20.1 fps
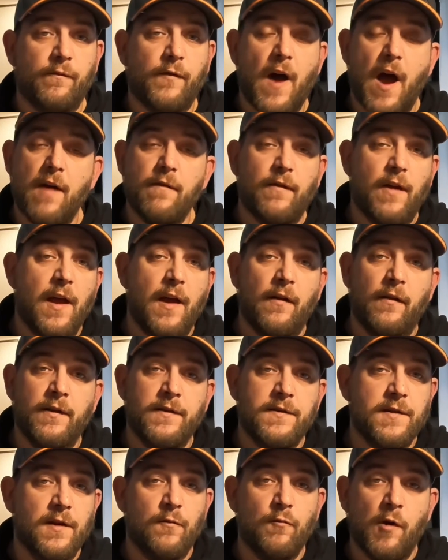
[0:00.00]
5
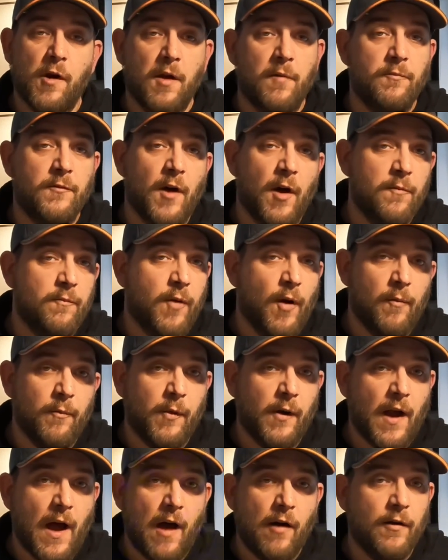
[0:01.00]
gallons in when I'm done
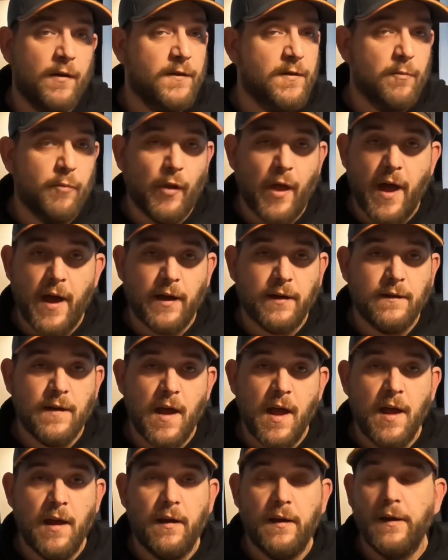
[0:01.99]
pumping out in the black
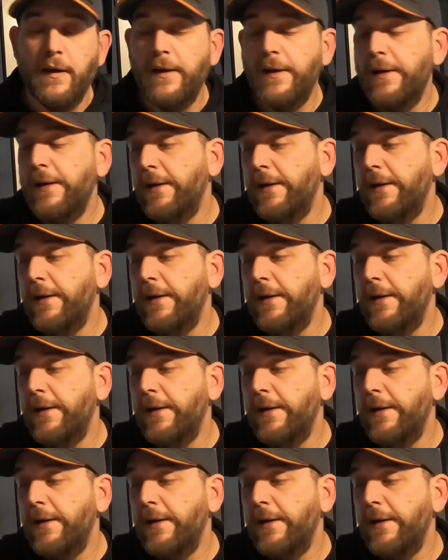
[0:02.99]
tank